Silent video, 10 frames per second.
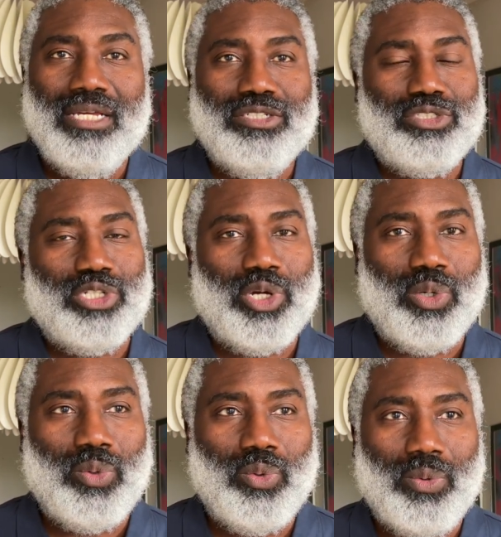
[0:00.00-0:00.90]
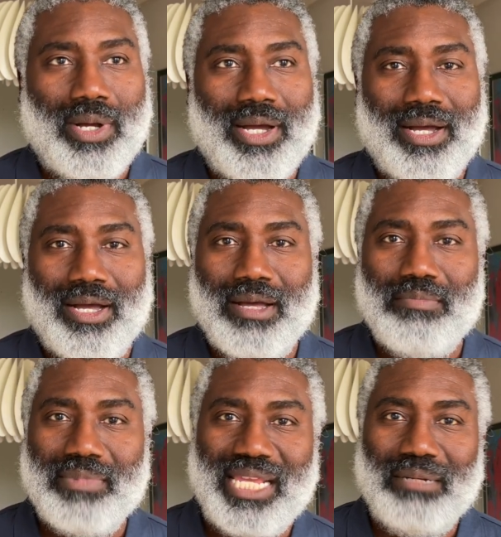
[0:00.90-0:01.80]
So
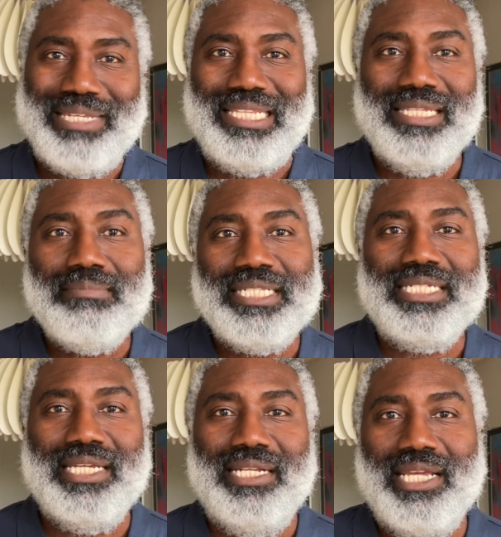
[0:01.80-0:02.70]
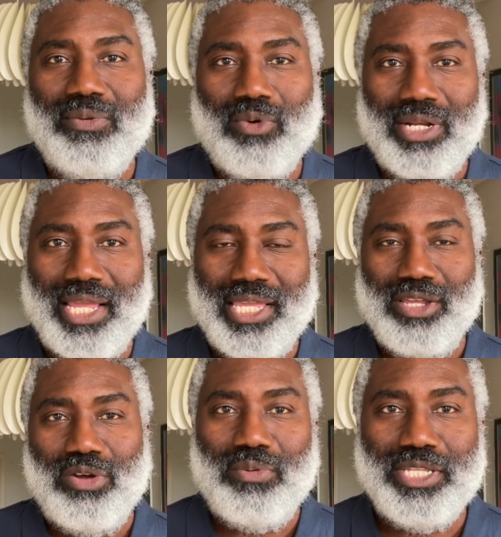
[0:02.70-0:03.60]
it'll be limited in what I
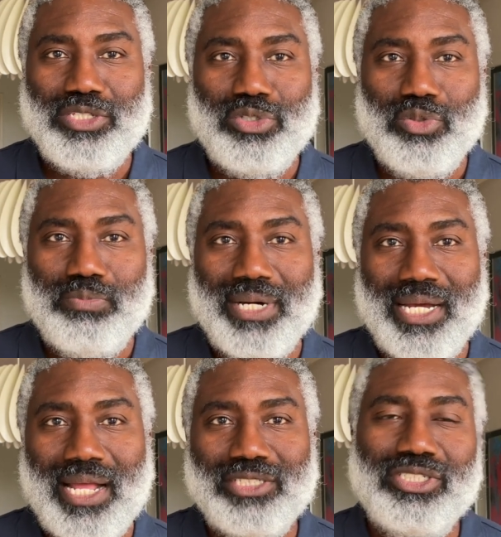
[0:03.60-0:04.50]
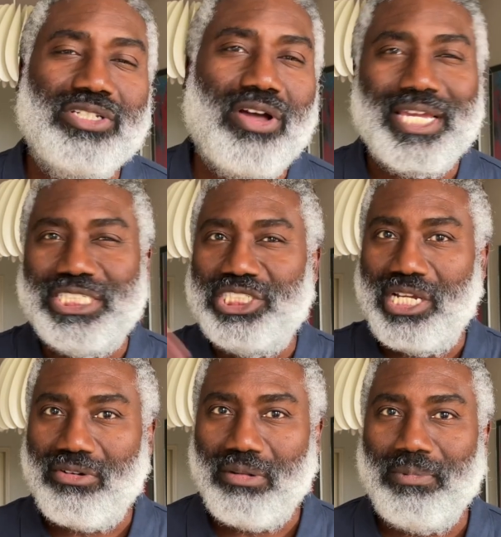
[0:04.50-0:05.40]
can go into, but I'll just talk in
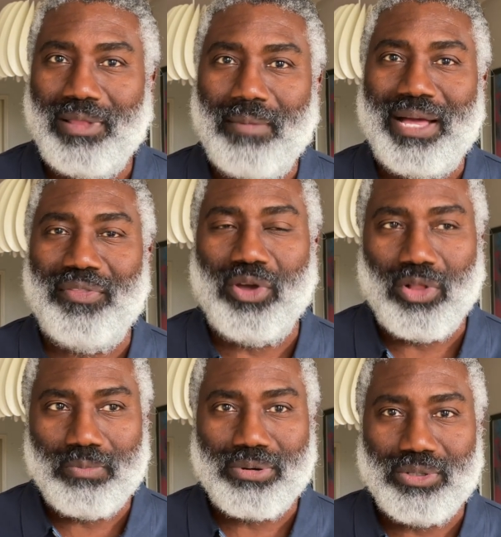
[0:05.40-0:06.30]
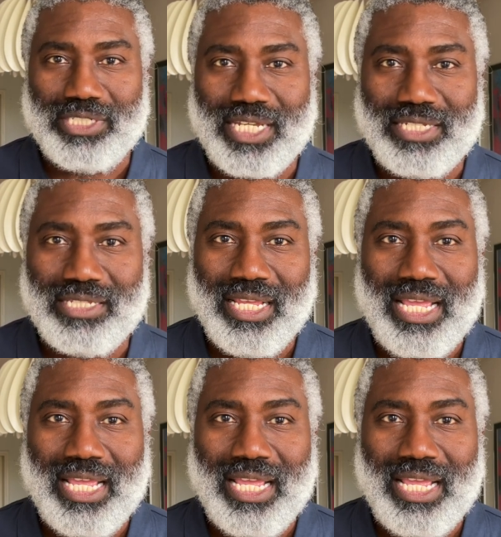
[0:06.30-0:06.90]
general about the whole process